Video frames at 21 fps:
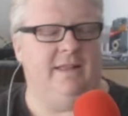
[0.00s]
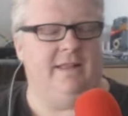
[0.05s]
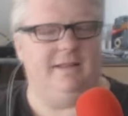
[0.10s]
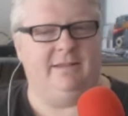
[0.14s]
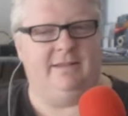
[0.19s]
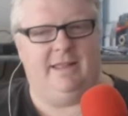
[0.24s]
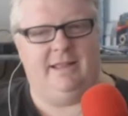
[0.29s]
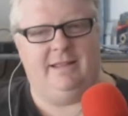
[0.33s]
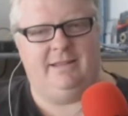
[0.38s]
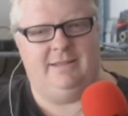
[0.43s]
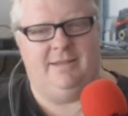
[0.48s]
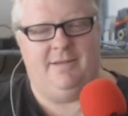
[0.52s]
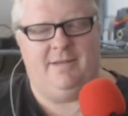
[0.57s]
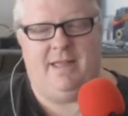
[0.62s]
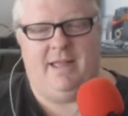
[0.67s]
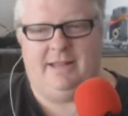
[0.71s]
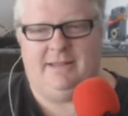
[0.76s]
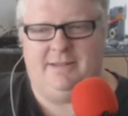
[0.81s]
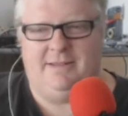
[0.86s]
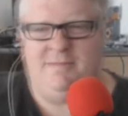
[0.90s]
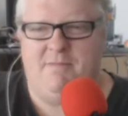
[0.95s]

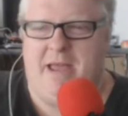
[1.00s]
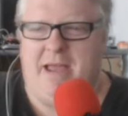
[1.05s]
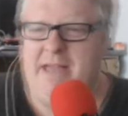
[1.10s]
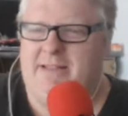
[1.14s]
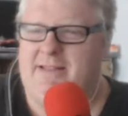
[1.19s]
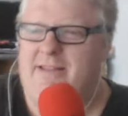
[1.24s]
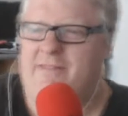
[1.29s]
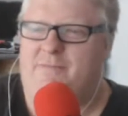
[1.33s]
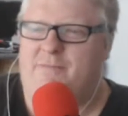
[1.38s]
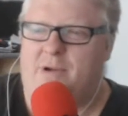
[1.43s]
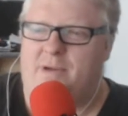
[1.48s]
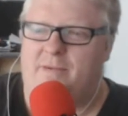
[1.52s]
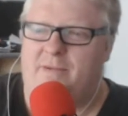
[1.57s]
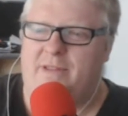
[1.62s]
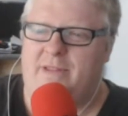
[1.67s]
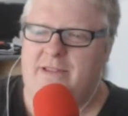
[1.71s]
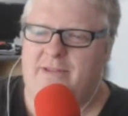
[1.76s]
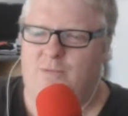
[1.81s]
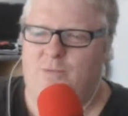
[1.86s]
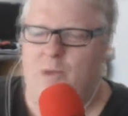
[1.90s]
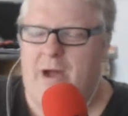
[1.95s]
that's a massive problem.
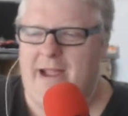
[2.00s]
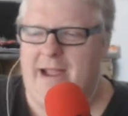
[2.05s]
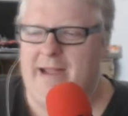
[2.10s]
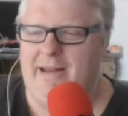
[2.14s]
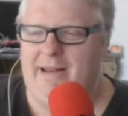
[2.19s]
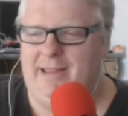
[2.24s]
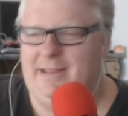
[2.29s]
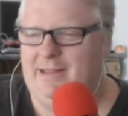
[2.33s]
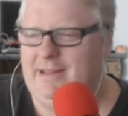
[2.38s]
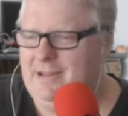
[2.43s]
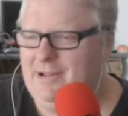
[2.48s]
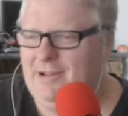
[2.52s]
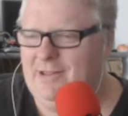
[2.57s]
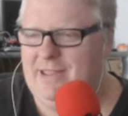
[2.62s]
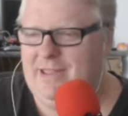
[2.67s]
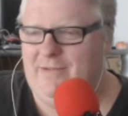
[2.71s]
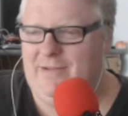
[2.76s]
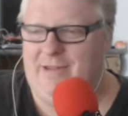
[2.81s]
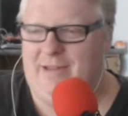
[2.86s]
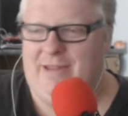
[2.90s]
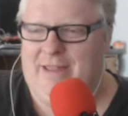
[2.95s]
This whaling, I've
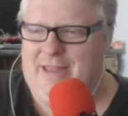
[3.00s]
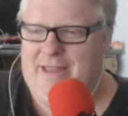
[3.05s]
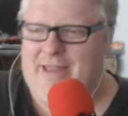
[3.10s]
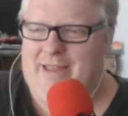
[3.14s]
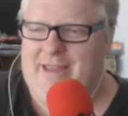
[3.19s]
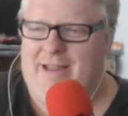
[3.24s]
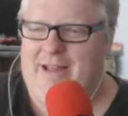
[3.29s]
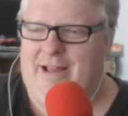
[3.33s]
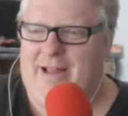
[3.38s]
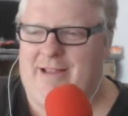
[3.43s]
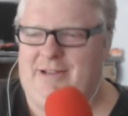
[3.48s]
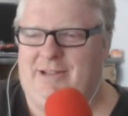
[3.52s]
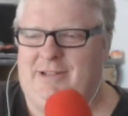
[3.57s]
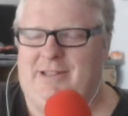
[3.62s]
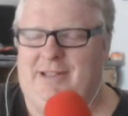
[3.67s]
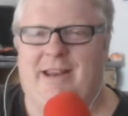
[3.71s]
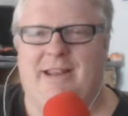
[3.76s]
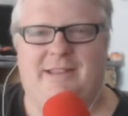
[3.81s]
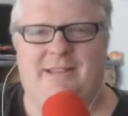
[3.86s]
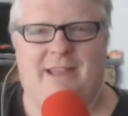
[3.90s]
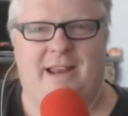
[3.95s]
never, as you
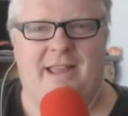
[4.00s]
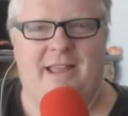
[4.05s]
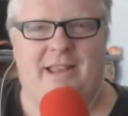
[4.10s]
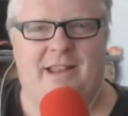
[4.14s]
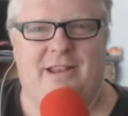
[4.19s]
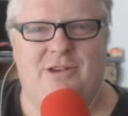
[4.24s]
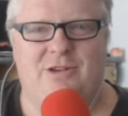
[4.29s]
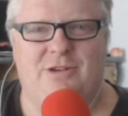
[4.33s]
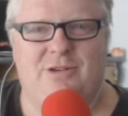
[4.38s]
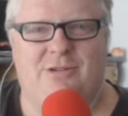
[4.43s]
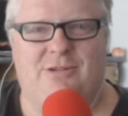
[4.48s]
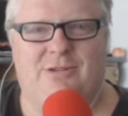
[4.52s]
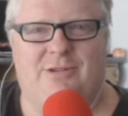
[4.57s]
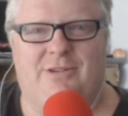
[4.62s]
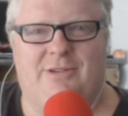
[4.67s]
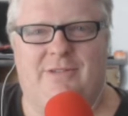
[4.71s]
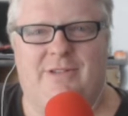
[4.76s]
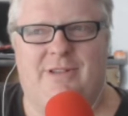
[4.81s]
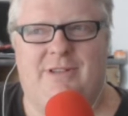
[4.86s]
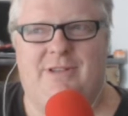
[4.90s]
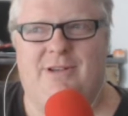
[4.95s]
said, it's only a new sort
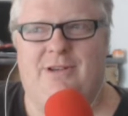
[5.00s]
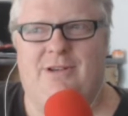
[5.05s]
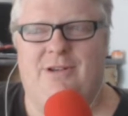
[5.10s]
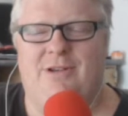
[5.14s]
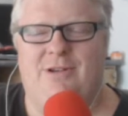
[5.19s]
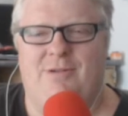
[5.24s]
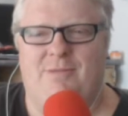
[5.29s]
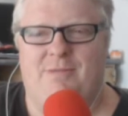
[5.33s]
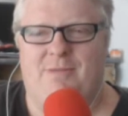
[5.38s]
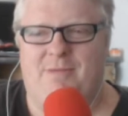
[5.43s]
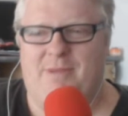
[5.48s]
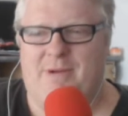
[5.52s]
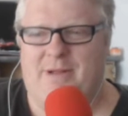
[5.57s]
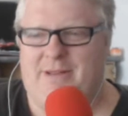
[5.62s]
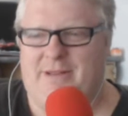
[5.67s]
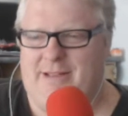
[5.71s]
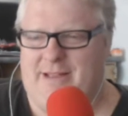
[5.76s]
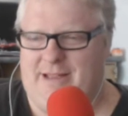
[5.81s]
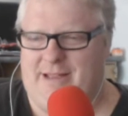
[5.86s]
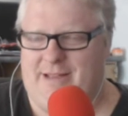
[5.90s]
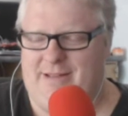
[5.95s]
of a term,
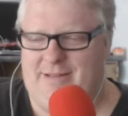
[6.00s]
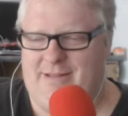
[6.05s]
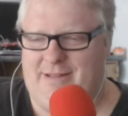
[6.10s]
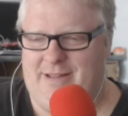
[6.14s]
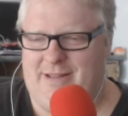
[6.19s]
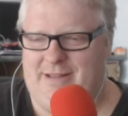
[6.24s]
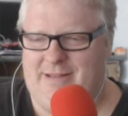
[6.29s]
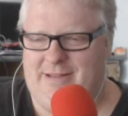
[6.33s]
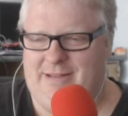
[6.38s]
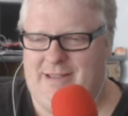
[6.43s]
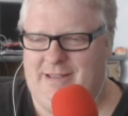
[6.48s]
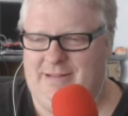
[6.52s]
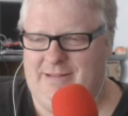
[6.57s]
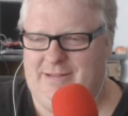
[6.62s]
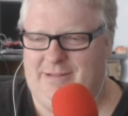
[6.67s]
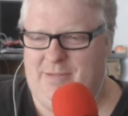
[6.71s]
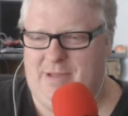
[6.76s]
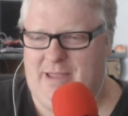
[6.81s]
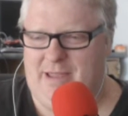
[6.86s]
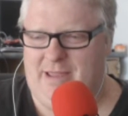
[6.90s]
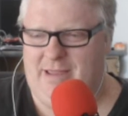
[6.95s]
but it seems
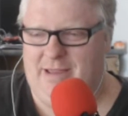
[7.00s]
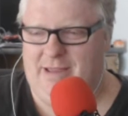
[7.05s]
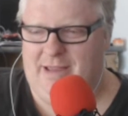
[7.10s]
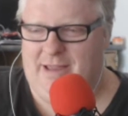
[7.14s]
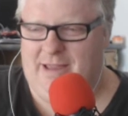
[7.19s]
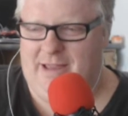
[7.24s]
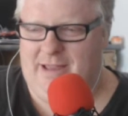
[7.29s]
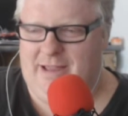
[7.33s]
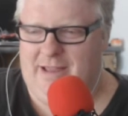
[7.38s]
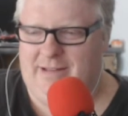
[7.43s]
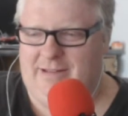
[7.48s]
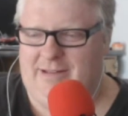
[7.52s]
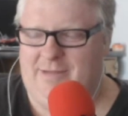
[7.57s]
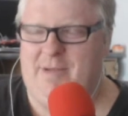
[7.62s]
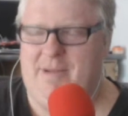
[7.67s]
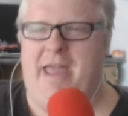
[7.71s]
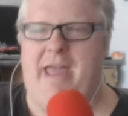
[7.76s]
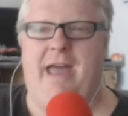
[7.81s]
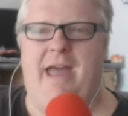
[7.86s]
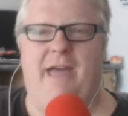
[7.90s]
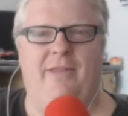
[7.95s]
to be
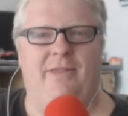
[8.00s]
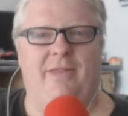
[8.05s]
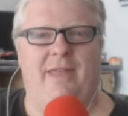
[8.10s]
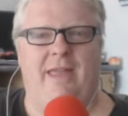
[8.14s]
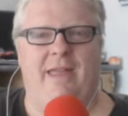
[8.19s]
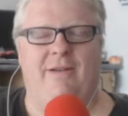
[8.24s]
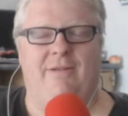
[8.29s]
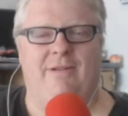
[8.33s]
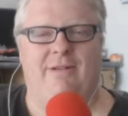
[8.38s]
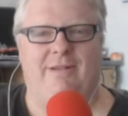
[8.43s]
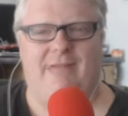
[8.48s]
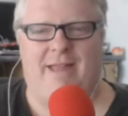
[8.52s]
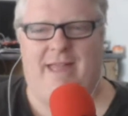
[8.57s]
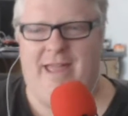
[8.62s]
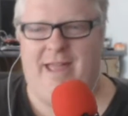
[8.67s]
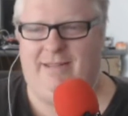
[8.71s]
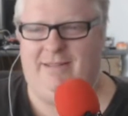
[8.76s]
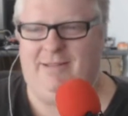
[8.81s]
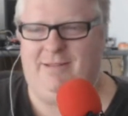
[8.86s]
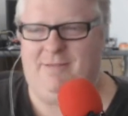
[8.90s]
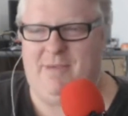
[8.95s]
out there and
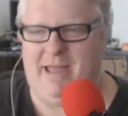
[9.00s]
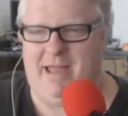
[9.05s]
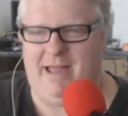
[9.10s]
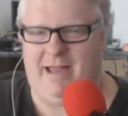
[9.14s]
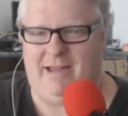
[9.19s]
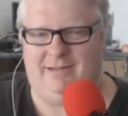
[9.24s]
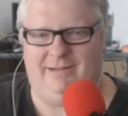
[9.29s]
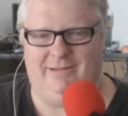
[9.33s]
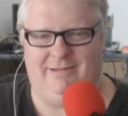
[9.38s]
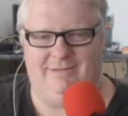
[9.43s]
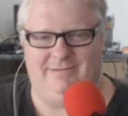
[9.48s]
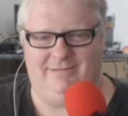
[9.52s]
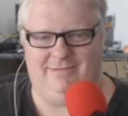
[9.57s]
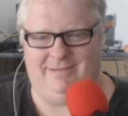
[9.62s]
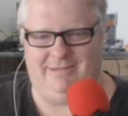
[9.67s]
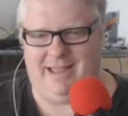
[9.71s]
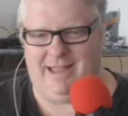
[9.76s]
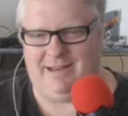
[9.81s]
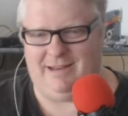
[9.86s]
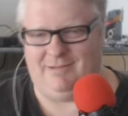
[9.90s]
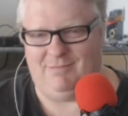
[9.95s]
out and about,
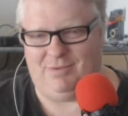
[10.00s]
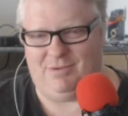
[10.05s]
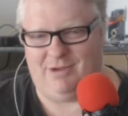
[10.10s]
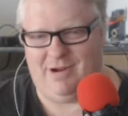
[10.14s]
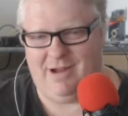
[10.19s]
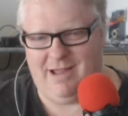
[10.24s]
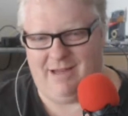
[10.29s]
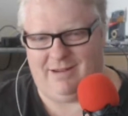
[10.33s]
loud and proud.